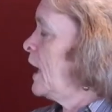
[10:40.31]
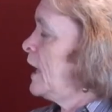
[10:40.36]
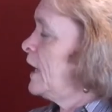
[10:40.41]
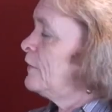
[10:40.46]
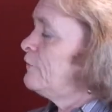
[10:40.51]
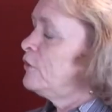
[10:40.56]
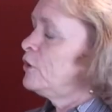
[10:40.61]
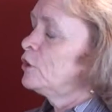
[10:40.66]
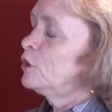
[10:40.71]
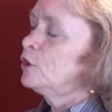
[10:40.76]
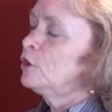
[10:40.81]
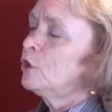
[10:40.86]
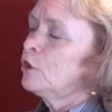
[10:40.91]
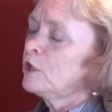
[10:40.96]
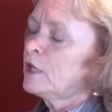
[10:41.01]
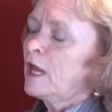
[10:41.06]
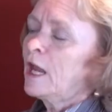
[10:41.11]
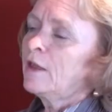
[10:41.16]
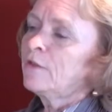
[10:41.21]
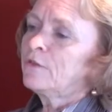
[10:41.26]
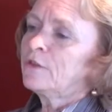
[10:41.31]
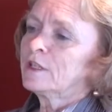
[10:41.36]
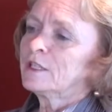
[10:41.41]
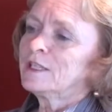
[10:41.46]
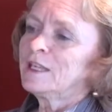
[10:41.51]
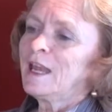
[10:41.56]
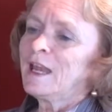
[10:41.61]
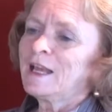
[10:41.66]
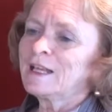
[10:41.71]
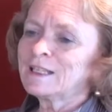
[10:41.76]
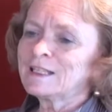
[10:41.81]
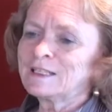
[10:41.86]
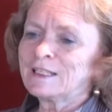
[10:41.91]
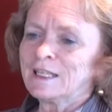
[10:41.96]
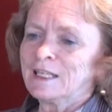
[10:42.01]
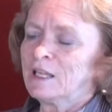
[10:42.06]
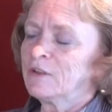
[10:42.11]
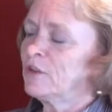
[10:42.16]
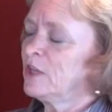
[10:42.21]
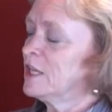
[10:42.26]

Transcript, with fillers: If you look at the testing,